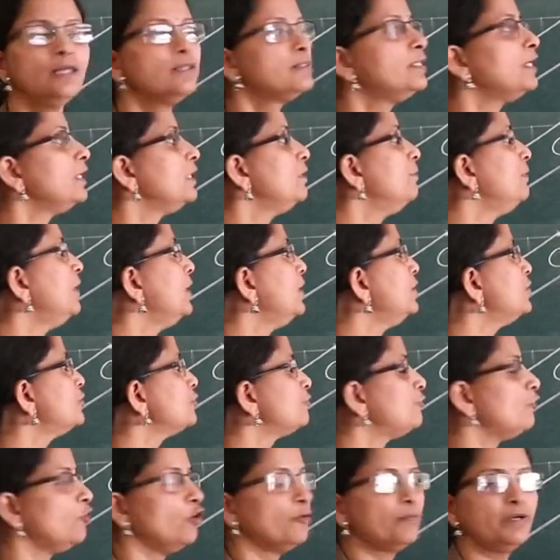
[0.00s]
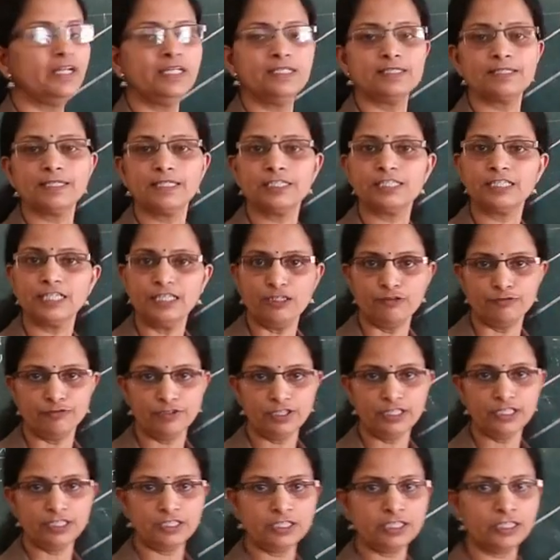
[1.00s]
the image formed is at
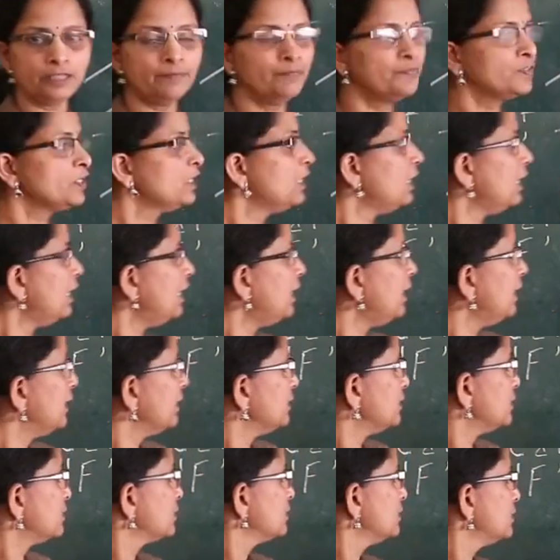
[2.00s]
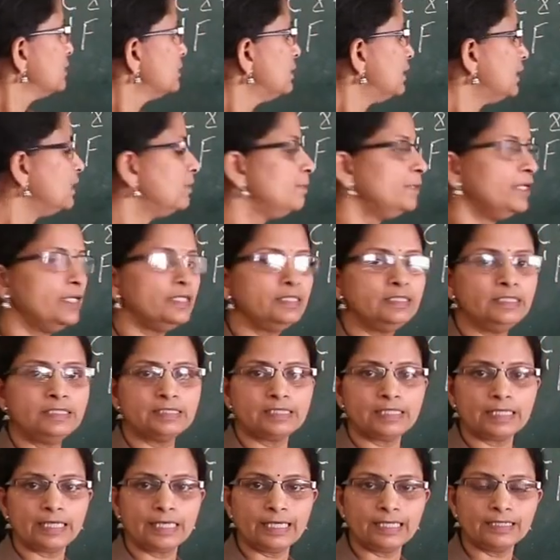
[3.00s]
infinity, and the image
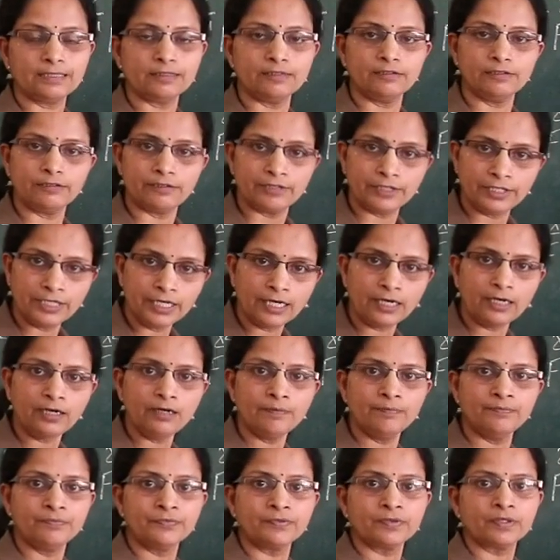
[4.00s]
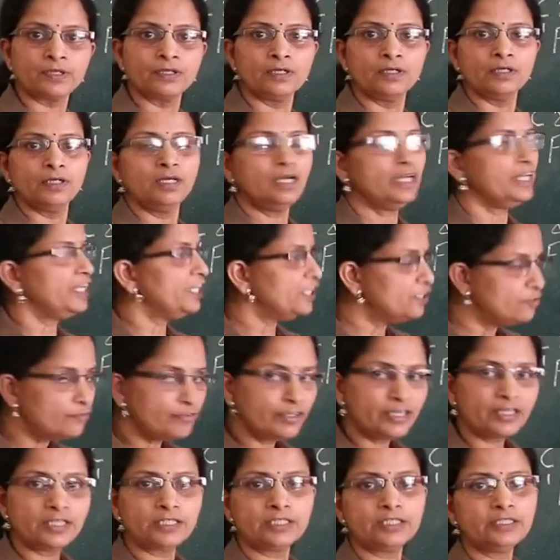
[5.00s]
is again a real,
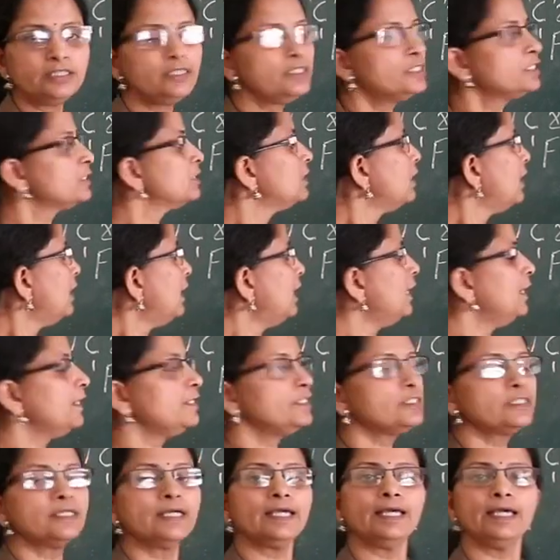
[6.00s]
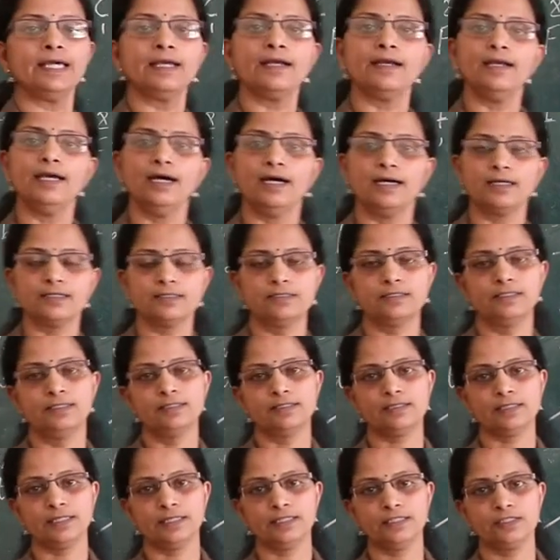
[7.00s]
inverted and enlarged
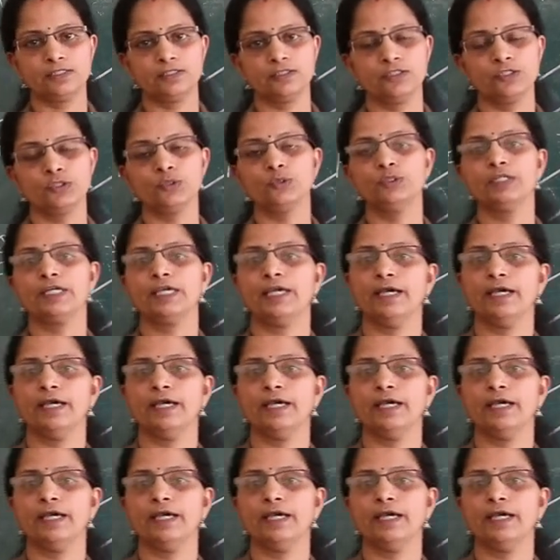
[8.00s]
size. So the